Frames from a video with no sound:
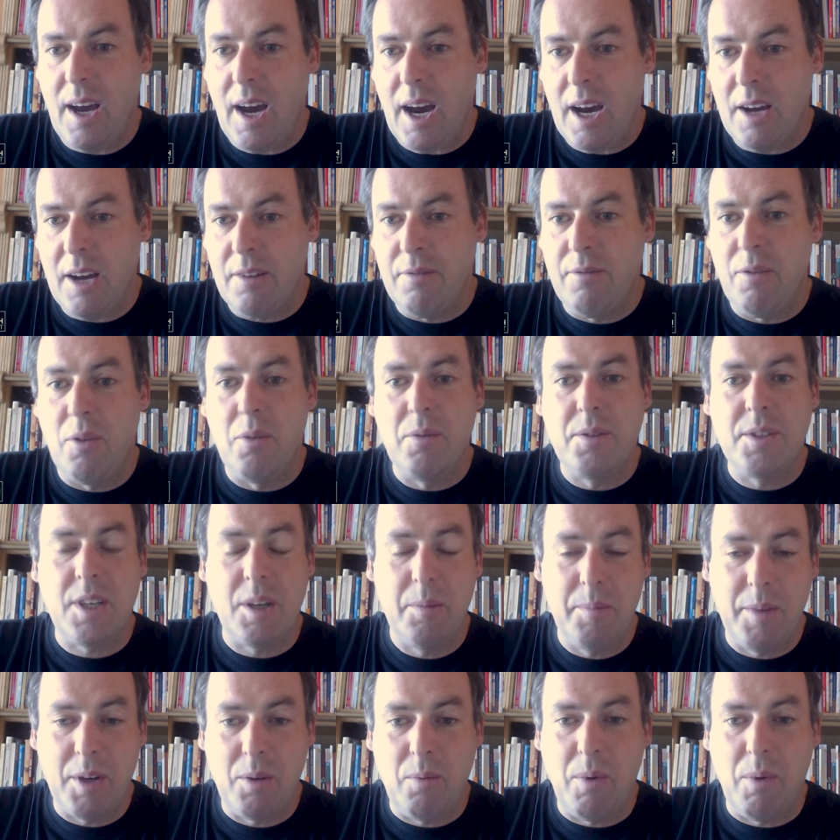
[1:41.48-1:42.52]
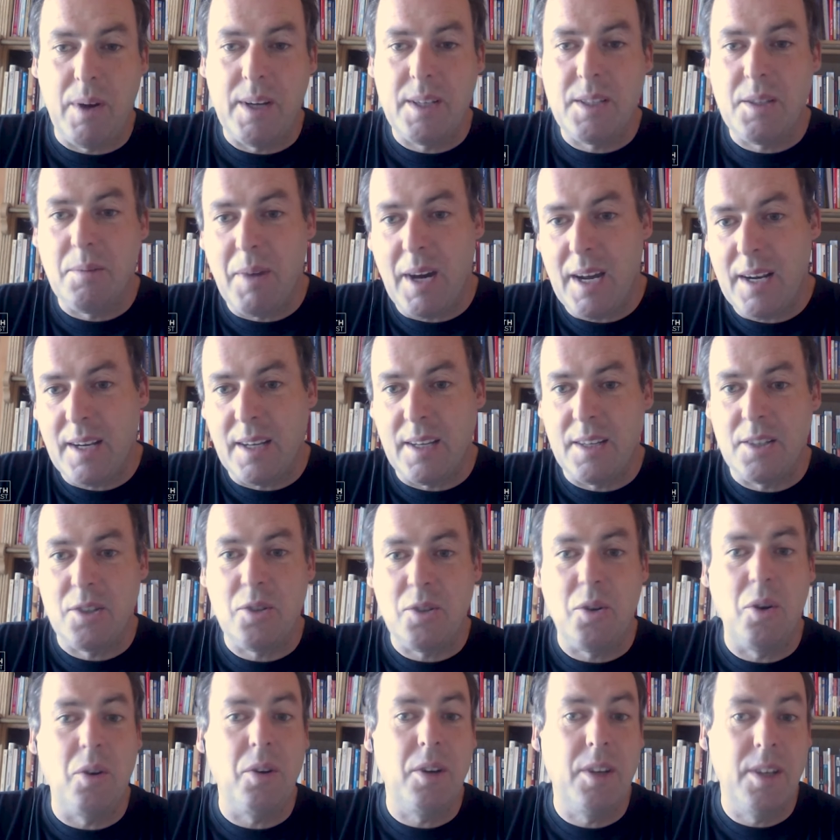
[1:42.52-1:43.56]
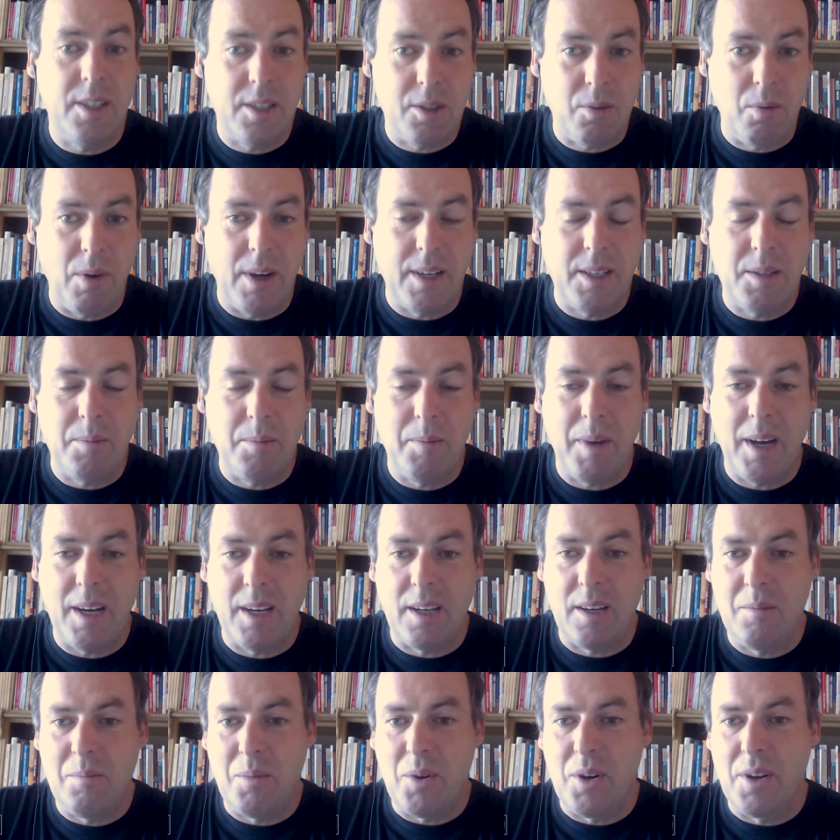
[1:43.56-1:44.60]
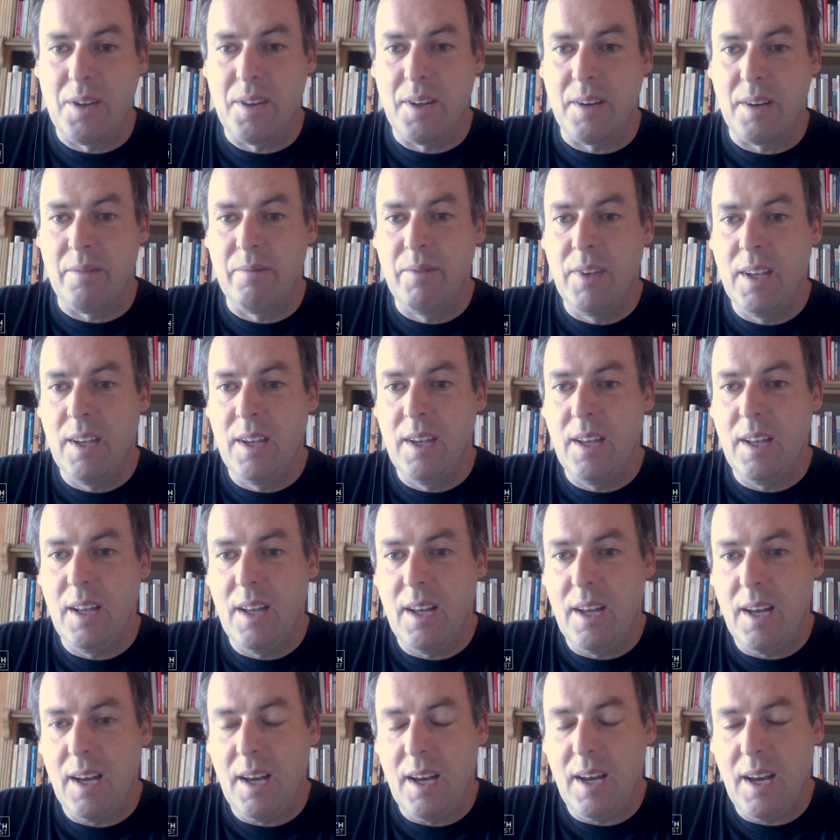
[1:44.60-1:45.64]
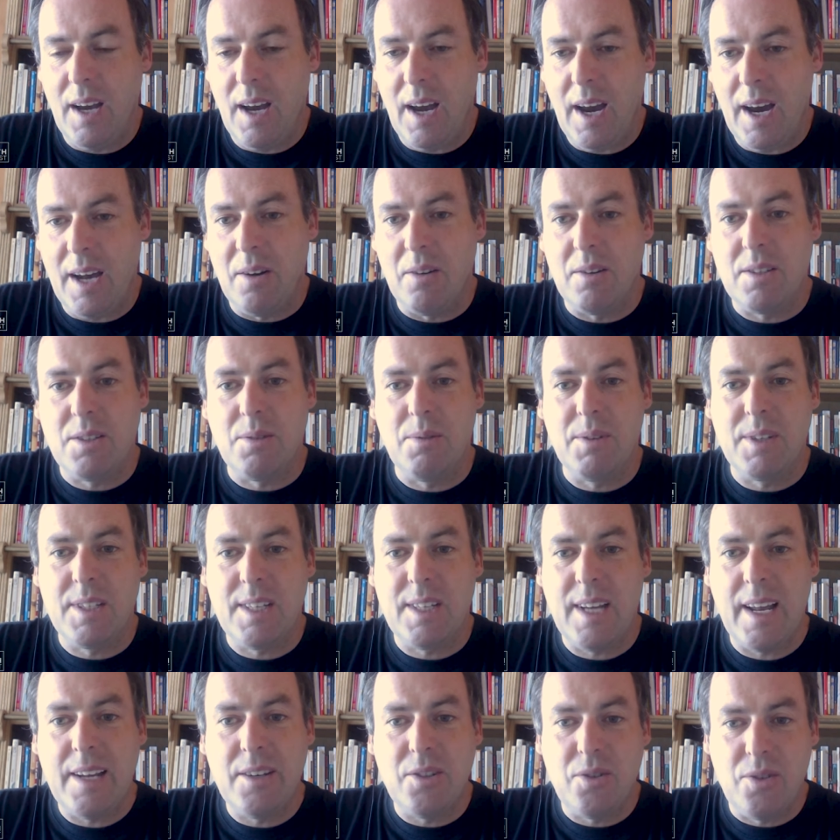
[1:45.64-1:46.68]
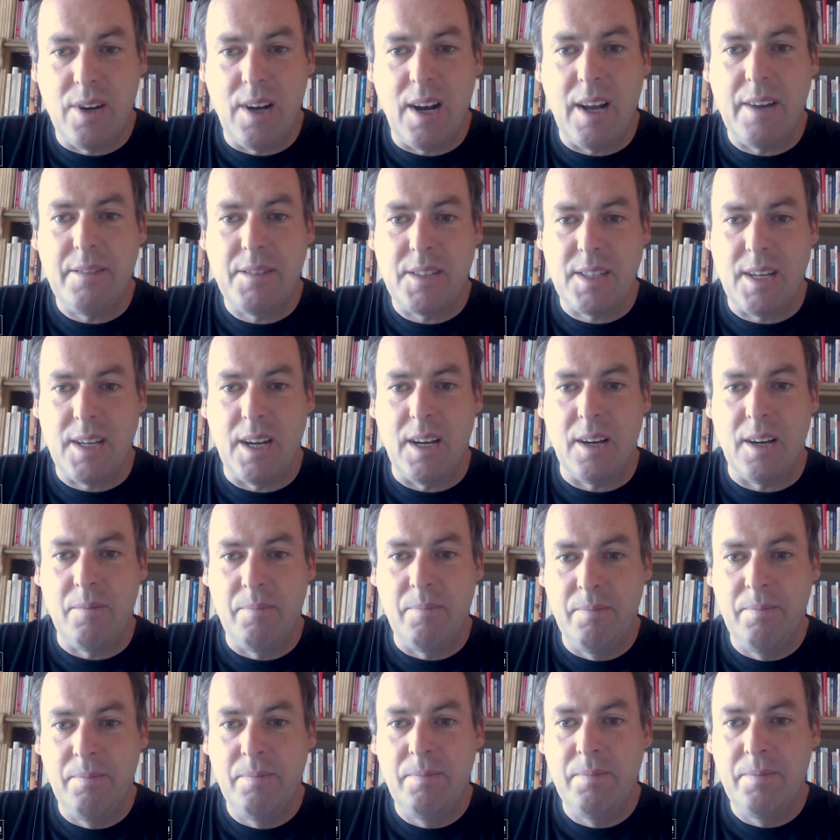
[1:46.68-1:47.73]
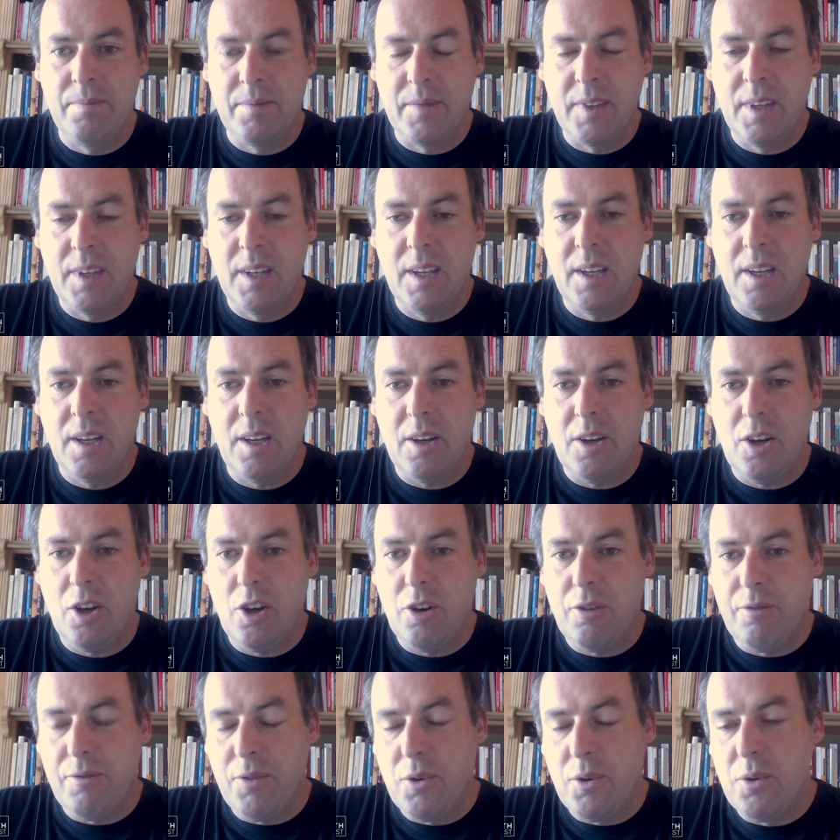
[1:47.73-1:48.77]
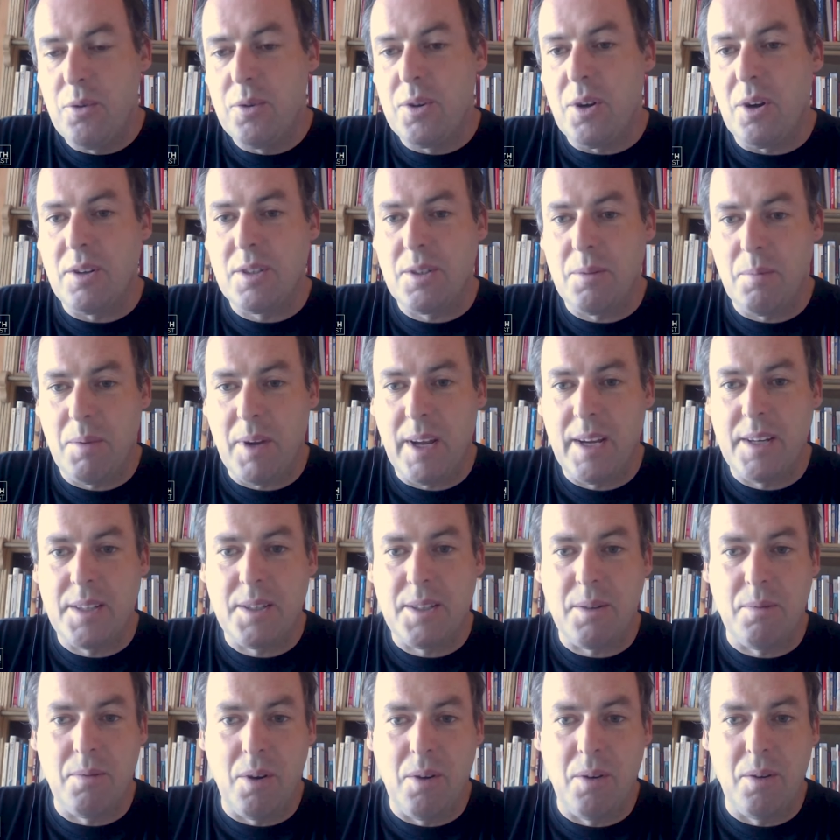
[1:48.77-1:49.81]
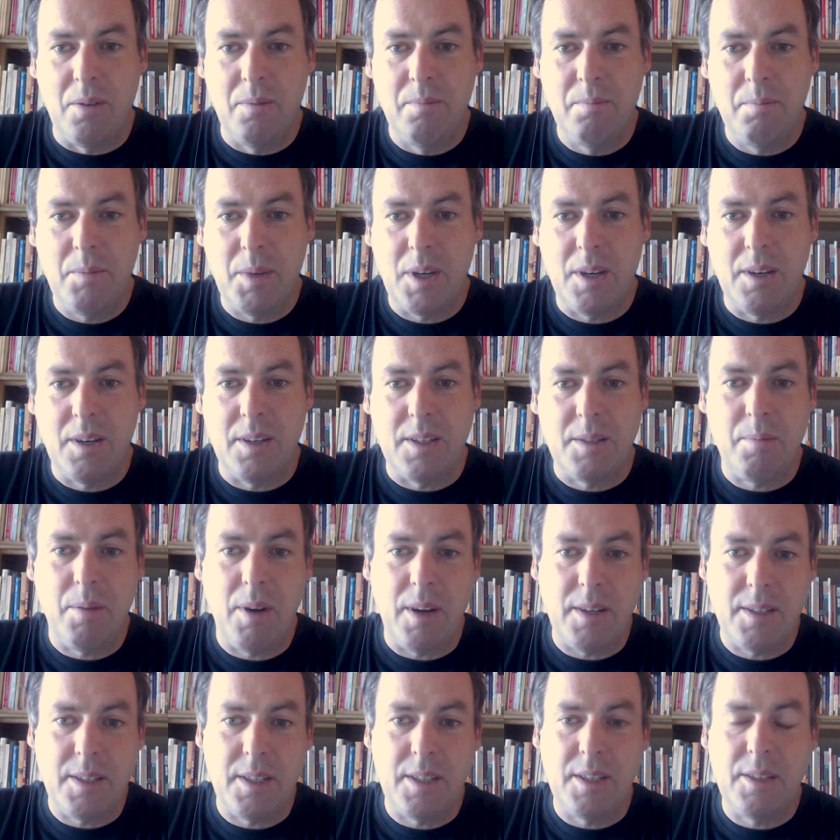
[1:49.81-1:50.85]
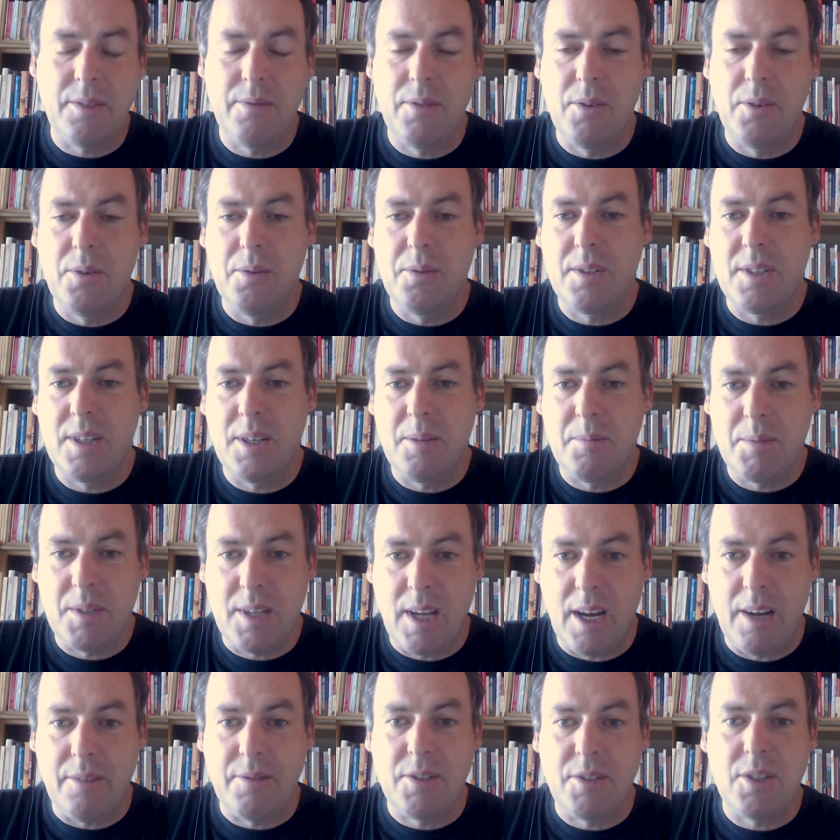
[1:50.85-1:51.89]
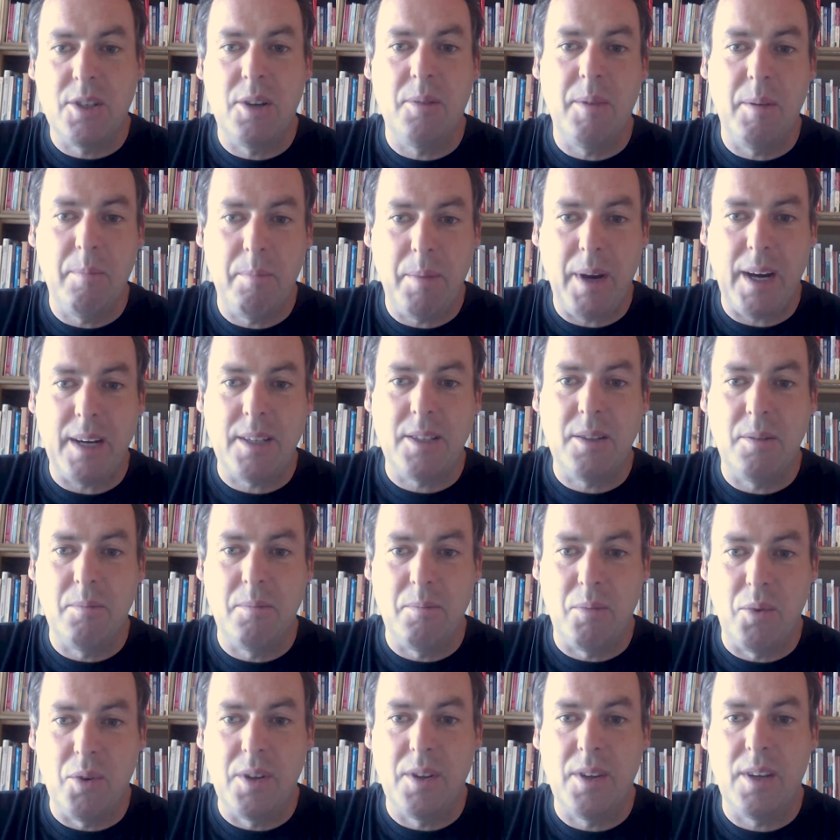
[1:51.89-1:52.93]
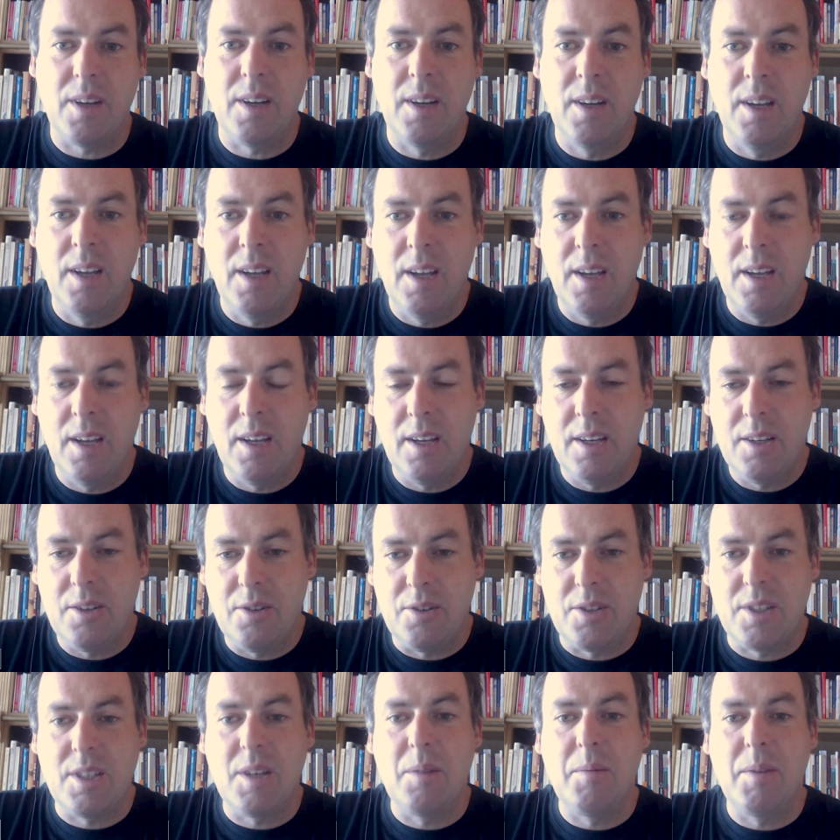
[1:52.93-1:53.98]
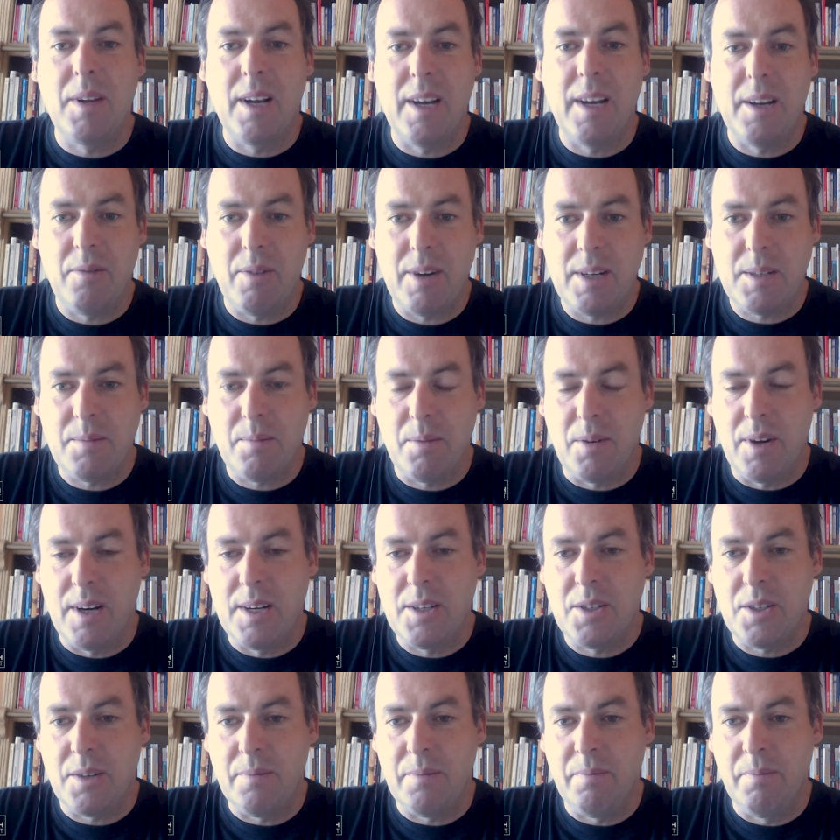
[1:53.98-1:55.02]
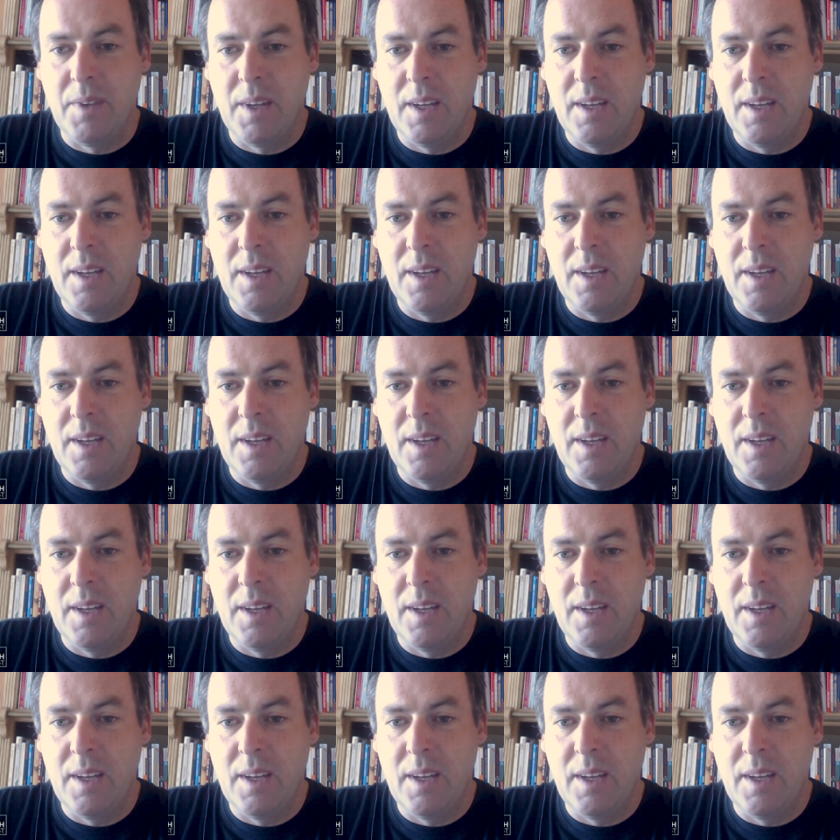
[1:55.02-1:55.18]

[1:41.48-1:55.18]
and phones can be quite demanding, and talking is quite demanding on breathing, and also a sedentary lifestyle. Food also plays a role because processed food seems to have some impact on breathing to stimulate respiration.